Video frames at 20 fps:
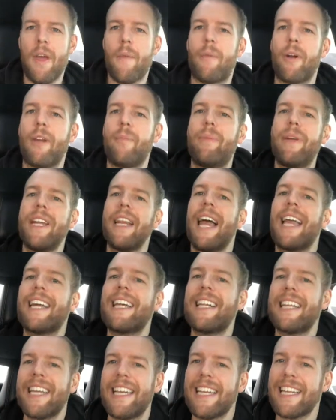But it'd be like
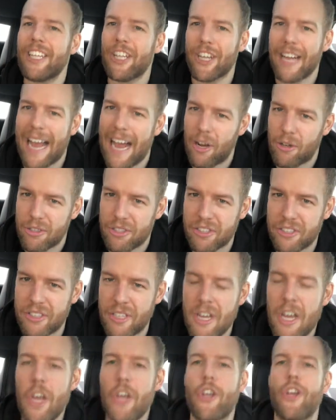cleaning your house.
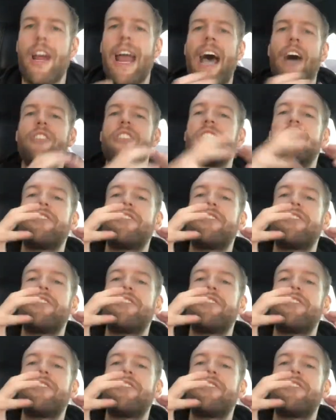Your house